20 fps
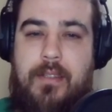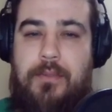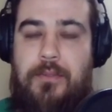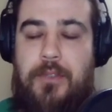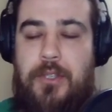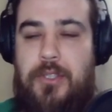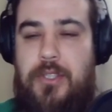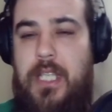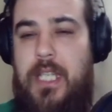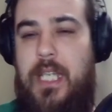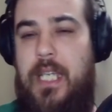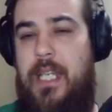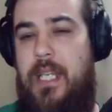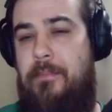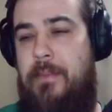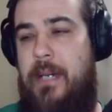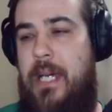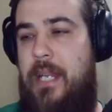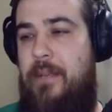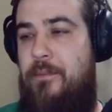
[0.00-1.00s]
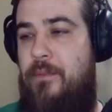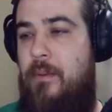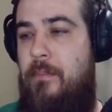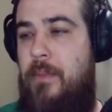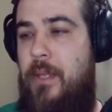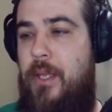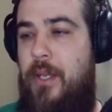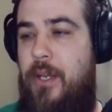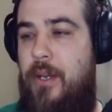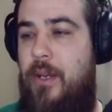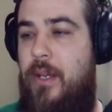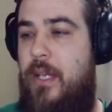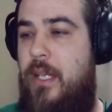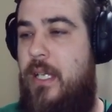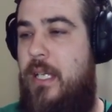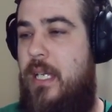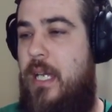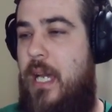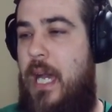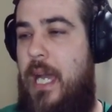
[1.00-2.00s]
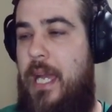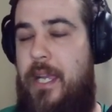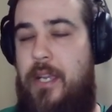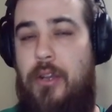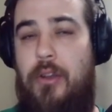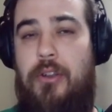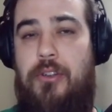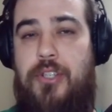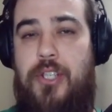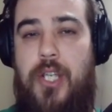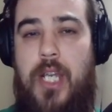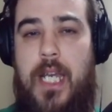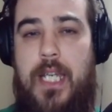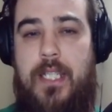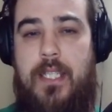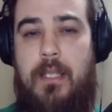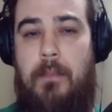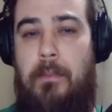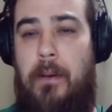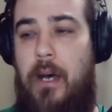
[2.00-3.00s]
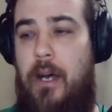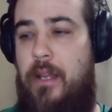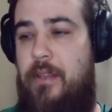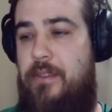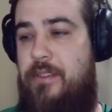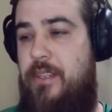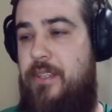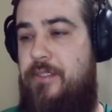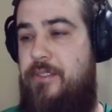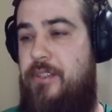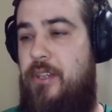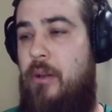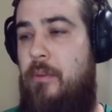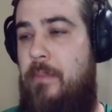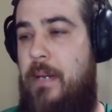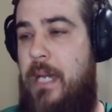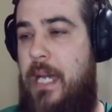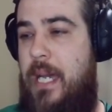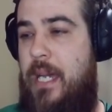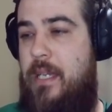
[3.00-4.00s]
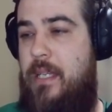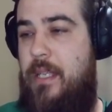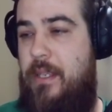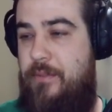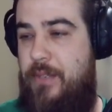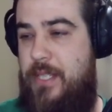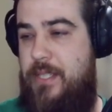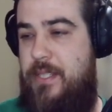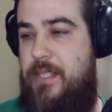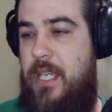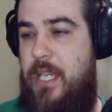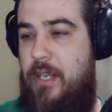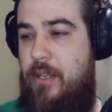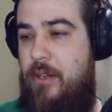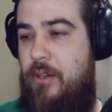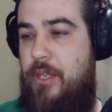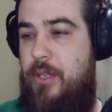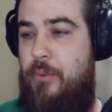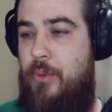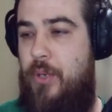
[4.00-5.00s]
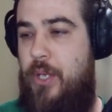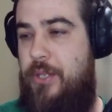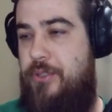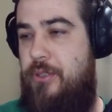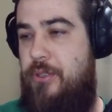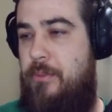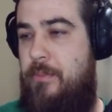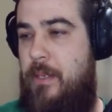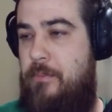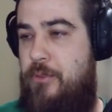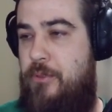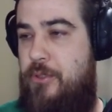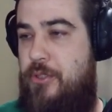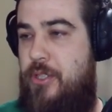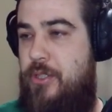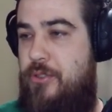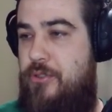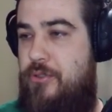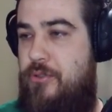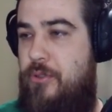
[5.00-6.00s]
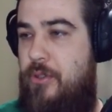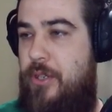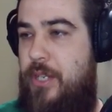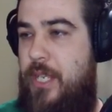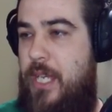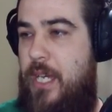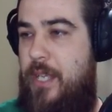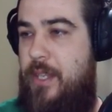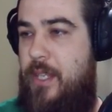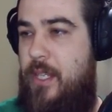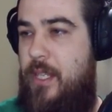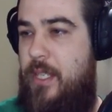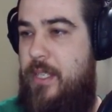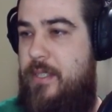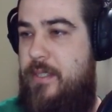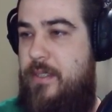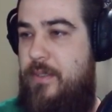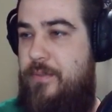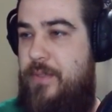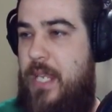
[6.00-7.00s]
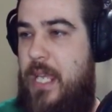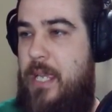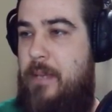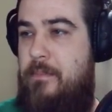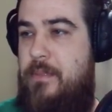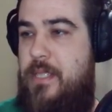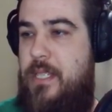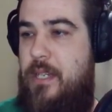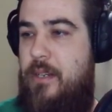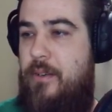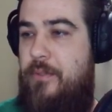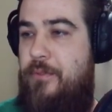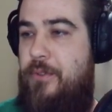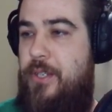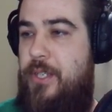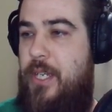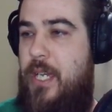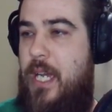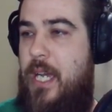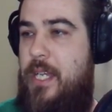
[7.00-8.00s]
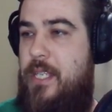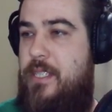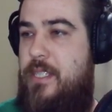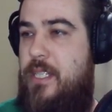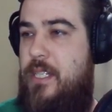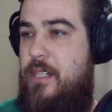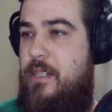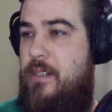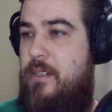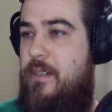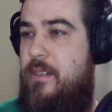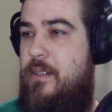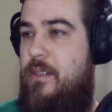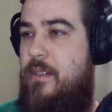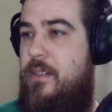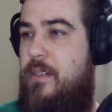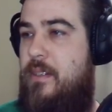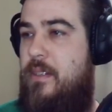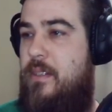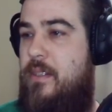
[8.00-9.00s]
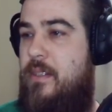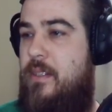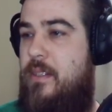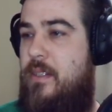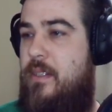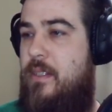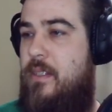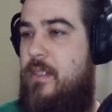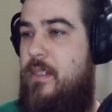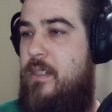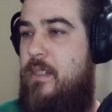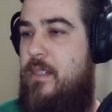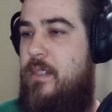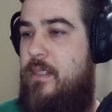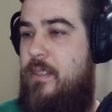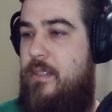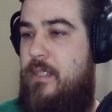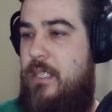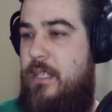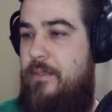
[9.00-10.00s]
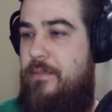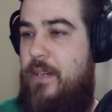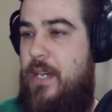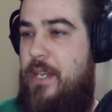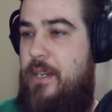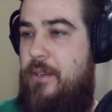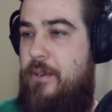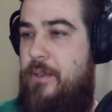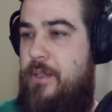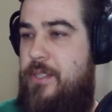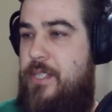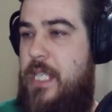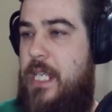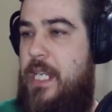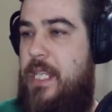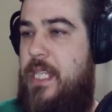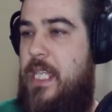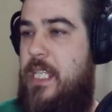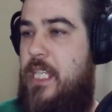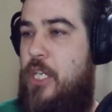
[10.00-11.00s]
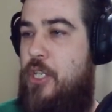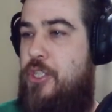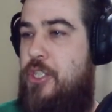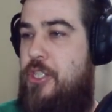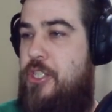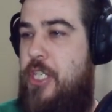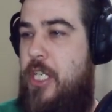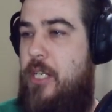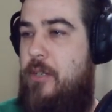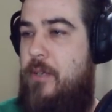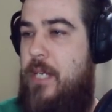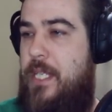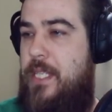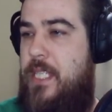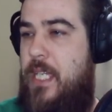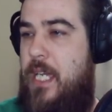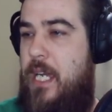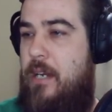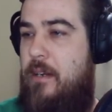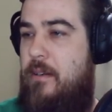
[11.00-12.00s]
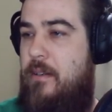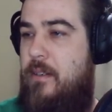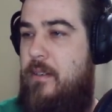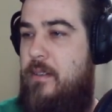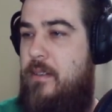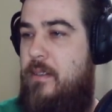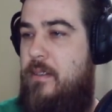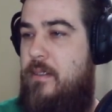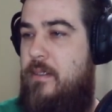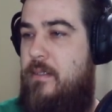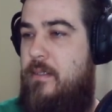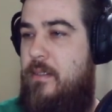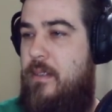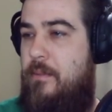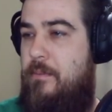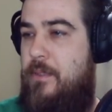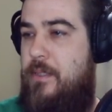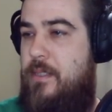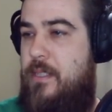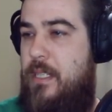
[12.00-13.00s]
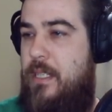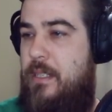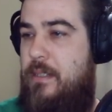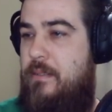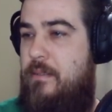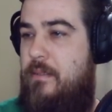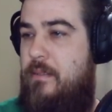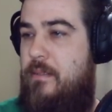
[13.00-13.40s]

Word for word: If you see anybody familiar, I encourage you guys to pause this, go back, investigate all you want to, but I'm just going to scroll down the list of names here for you guys here. See if I notice anything. There's a cheater right there. No, I'm just kidding.